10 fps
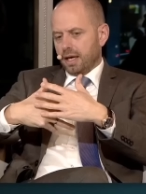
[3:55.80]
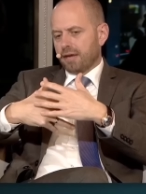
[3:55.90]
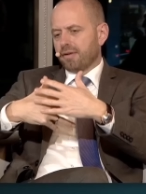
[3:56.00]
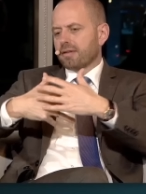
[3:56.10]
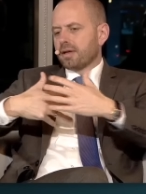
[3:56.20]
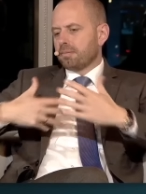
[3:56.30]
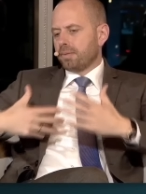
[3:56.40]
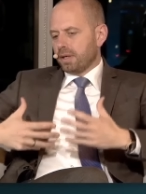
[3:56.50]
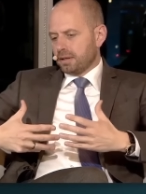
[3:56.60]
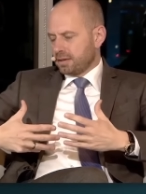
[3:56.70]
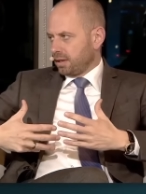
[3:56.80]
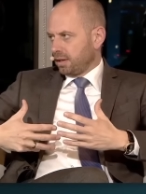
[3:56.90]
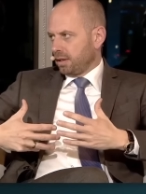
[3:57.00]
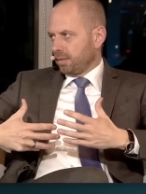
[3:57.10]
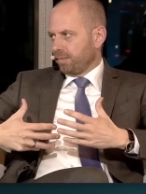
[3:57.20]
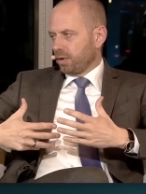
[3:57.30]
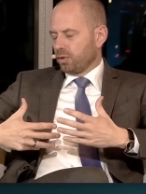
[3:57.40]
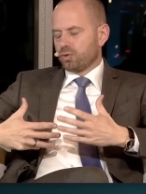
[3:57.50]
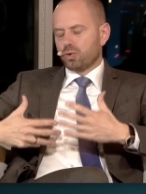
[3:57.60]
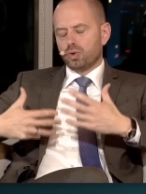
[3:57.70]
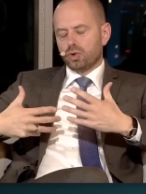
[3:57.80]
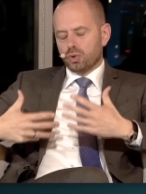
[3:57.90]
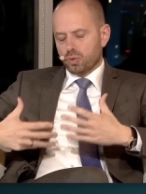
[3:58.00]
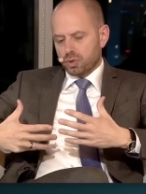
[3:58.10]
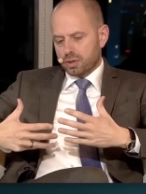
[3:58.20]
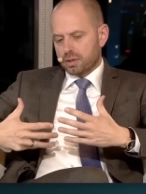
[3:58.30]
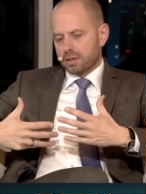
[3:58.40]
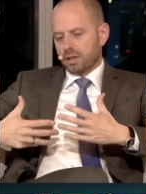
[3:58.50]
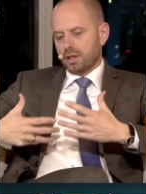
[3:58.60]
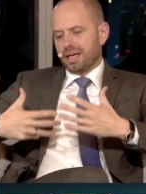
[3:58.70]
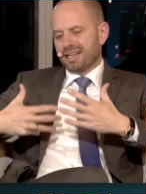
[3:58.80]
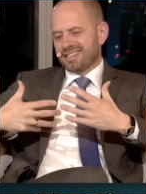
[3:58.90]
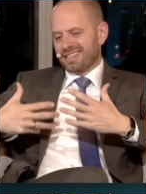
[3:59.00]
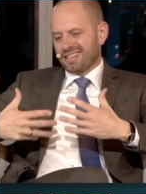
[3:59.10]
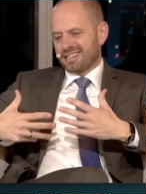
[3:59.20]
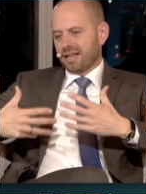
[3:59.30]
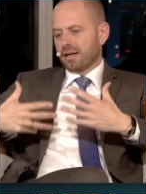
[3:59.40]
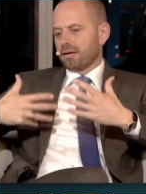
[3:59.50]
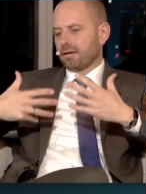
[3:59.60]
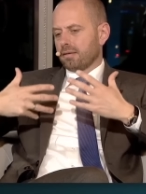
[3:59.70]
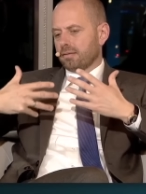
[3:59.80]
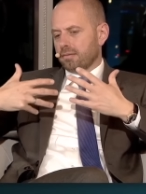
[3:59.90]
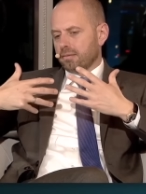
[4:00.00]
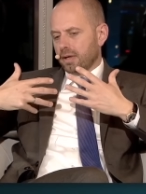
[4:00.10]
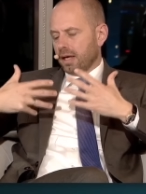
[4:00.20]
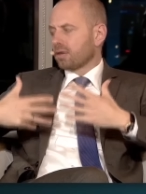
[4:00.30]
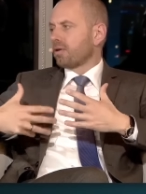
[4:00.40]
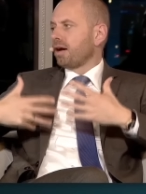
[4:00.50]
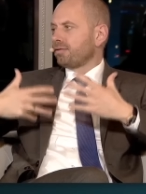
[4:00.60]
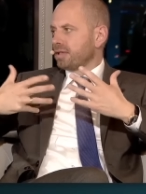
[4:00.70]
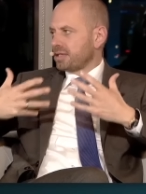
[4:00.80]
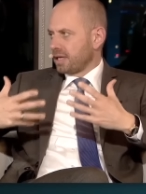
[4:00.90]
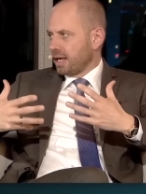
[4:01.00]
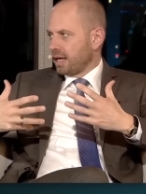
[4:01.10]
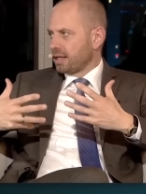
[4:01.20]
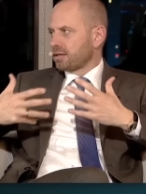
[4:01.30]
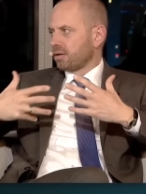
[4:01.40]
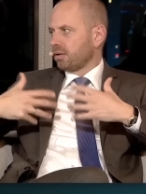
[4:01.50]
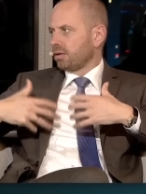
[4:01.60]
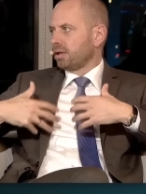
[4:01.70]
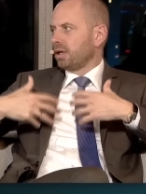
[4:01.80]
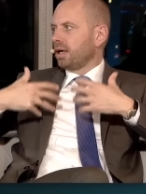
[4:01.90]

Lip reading: having the ability to use existing aircraft designs or